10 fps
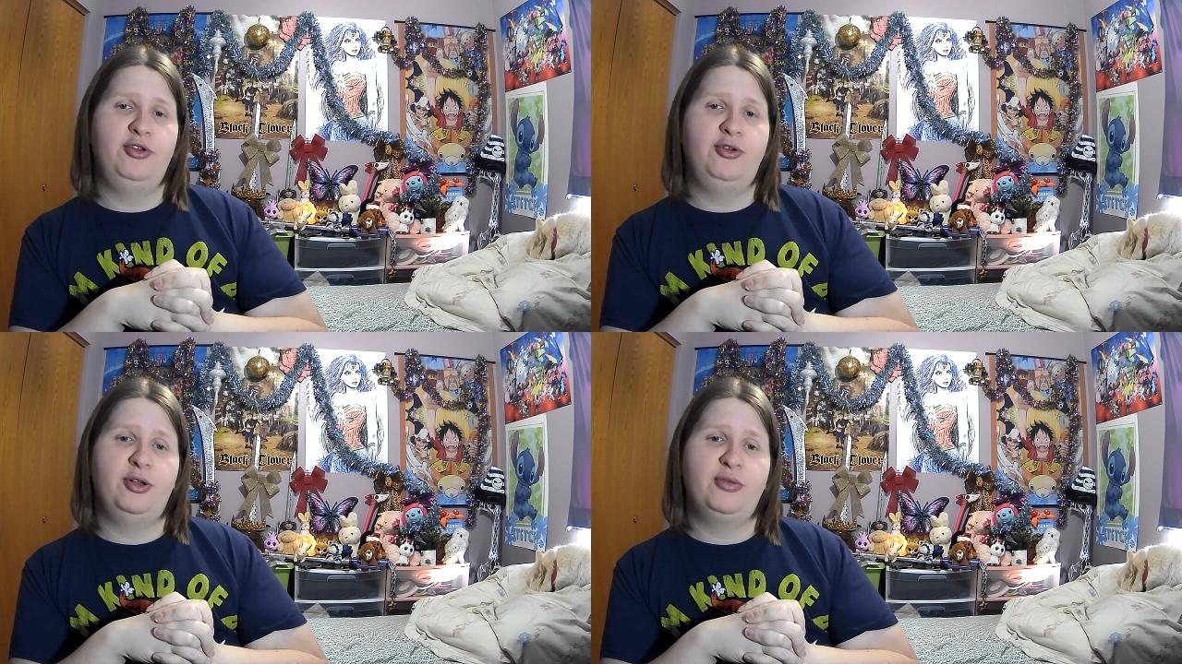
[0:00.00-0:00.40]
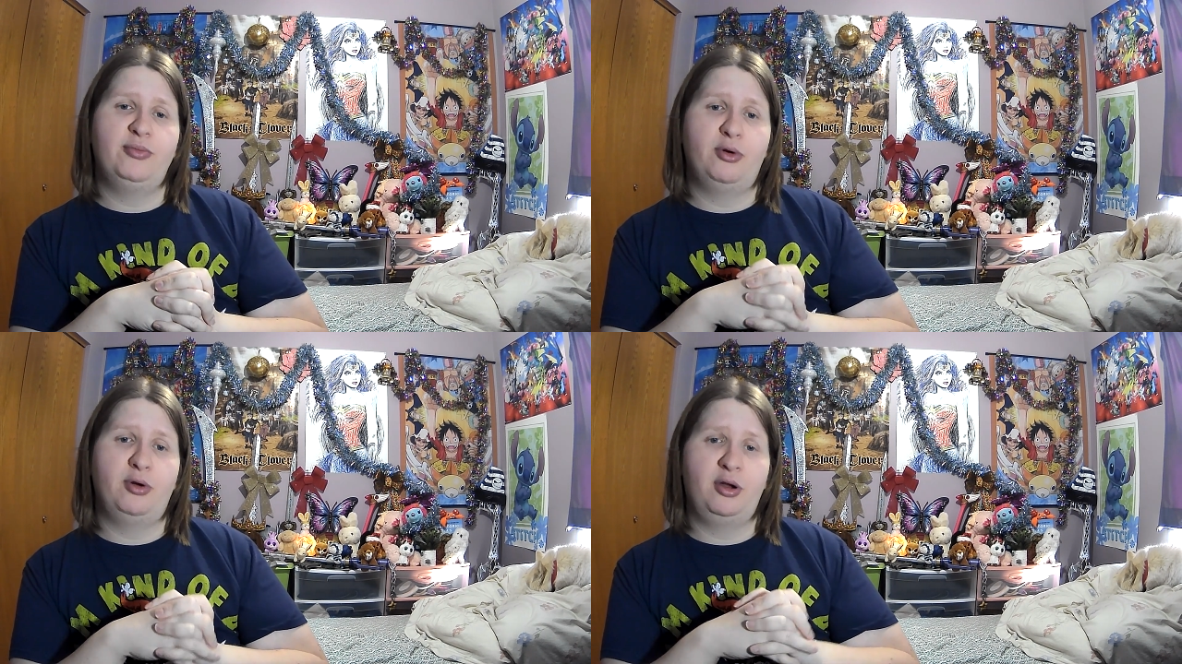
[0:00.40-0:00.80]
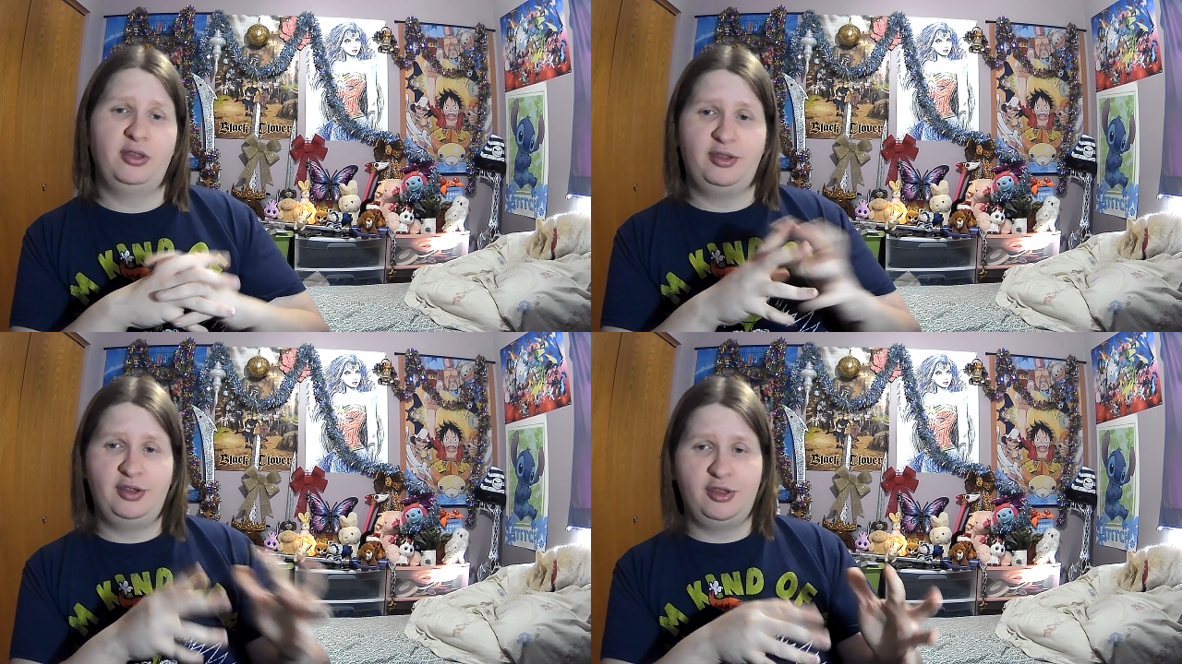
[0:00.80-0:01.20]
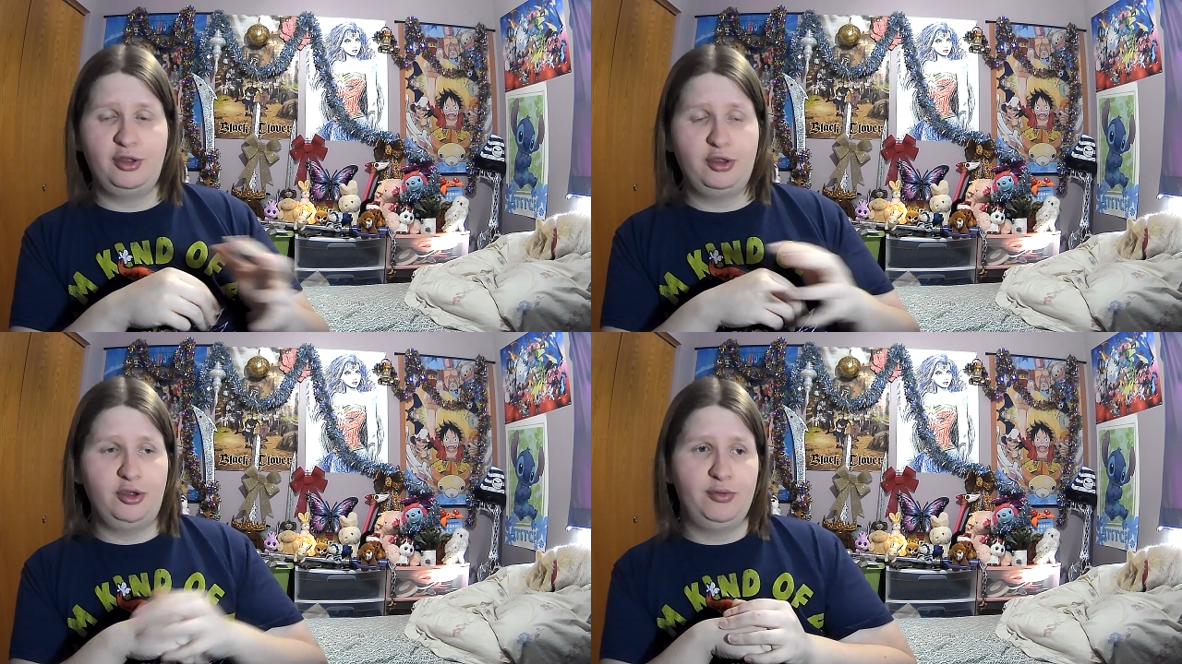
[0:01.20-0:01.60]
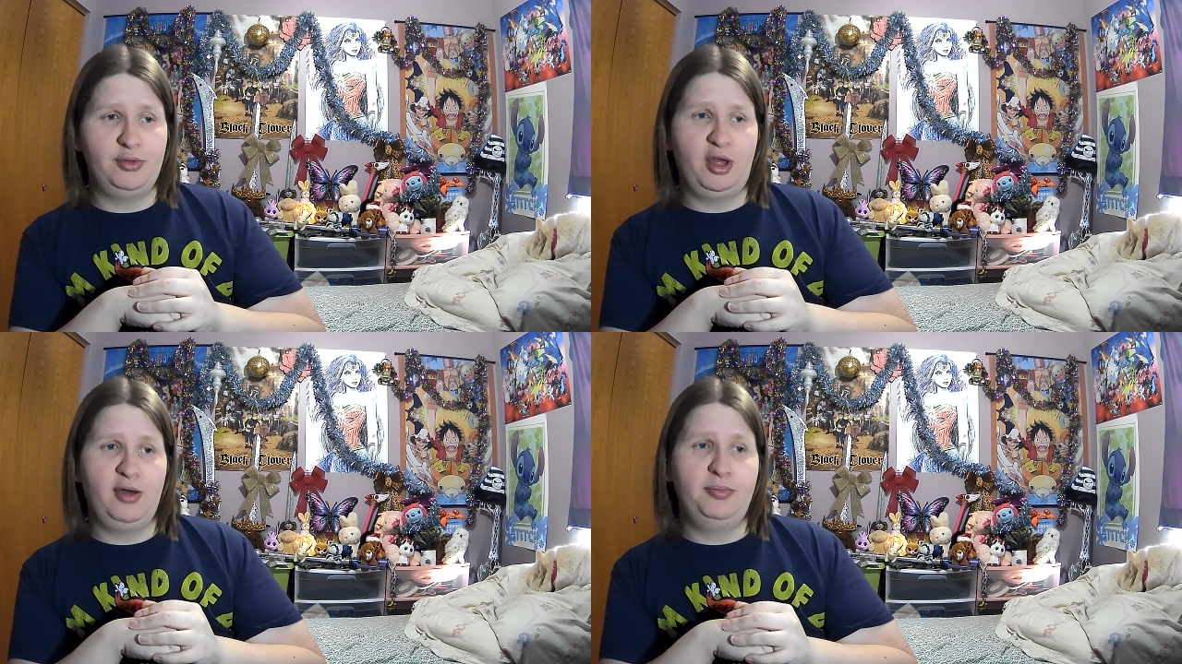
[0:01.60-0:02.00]
too much more unless he just
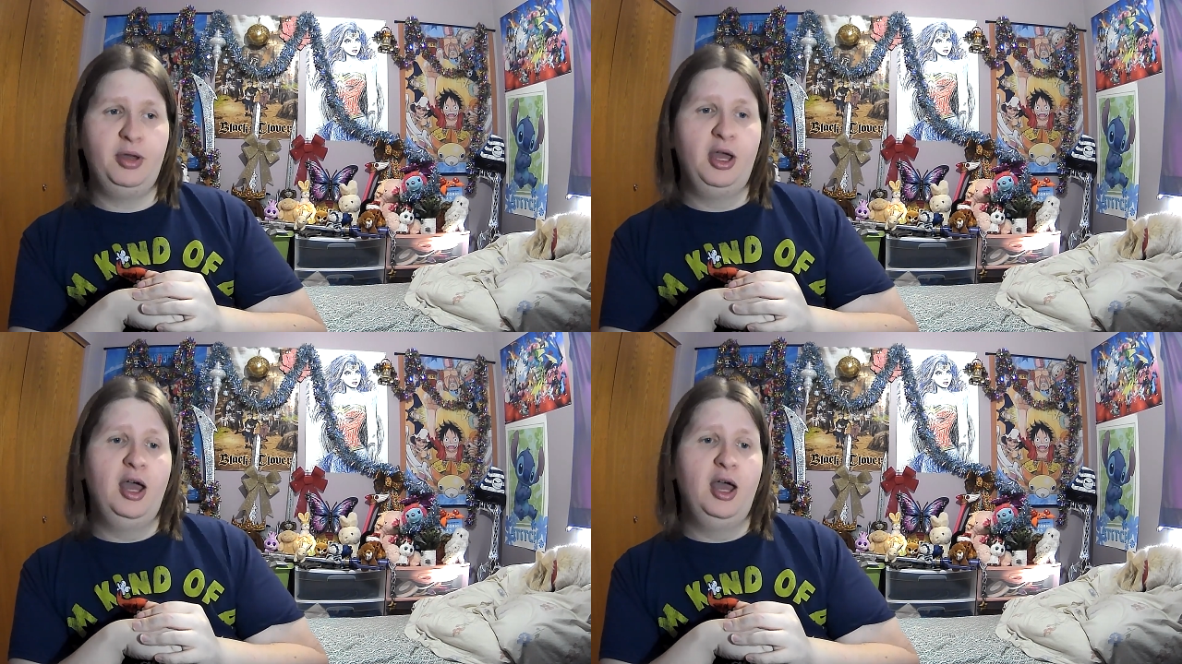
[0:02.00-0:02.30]
shows up.